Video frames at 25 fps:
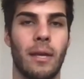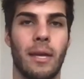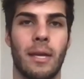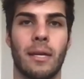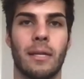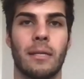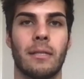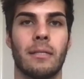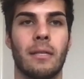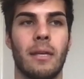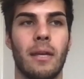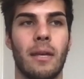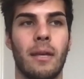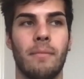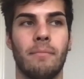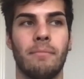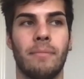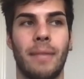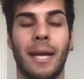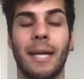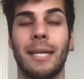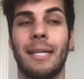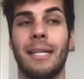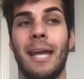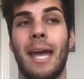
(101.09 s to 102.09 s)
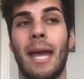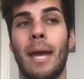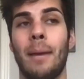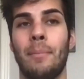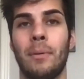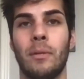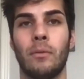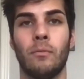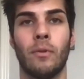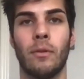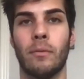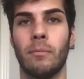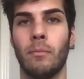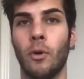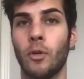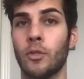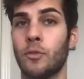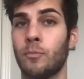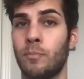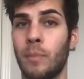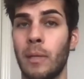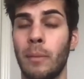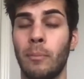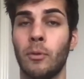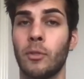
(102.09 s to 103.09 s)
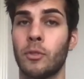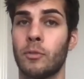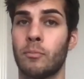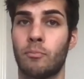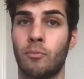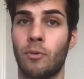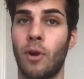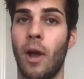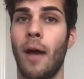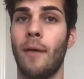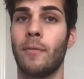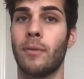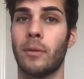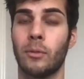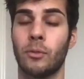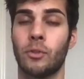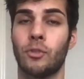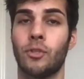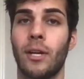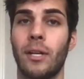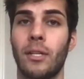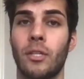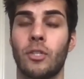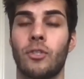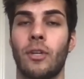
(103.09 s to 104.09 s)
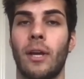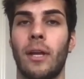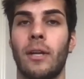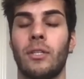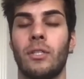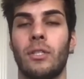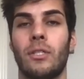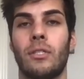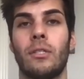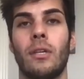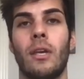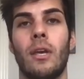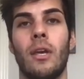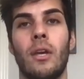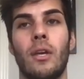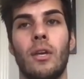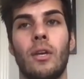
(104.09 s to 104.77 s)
And that can happen with most people's profitable trading strategies.